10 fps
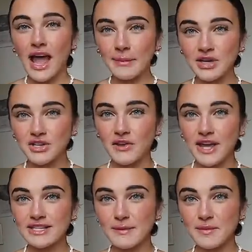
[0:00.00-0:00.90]
I'm gonna show you
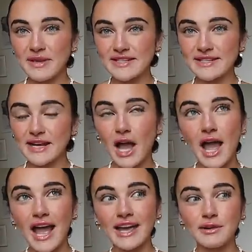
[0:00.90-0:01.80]
guys some of the pieces I got.
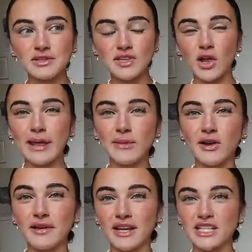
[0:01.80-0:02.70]
I was aiming
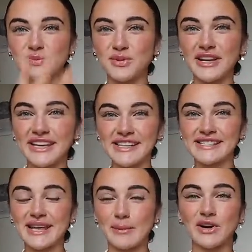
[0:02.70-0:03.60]
around like springy,
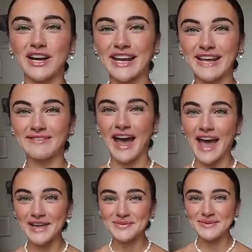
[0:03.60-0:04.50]
summery
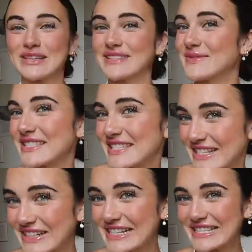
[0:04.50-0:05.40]
vibes because I'm
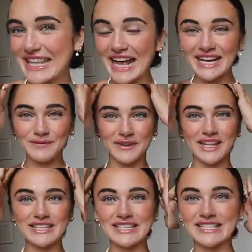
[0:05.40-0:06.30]
so excited for
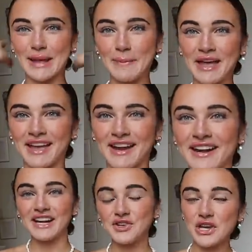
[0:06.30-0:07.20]
the summer.
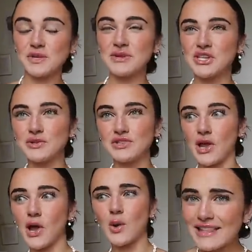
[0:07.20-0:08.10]
And you guys should be too.
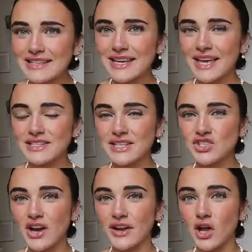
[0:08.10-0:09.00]
So, let's get into this
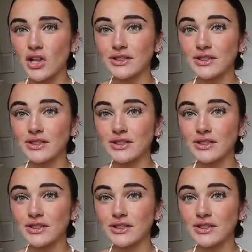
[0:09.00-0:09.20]
try on haul.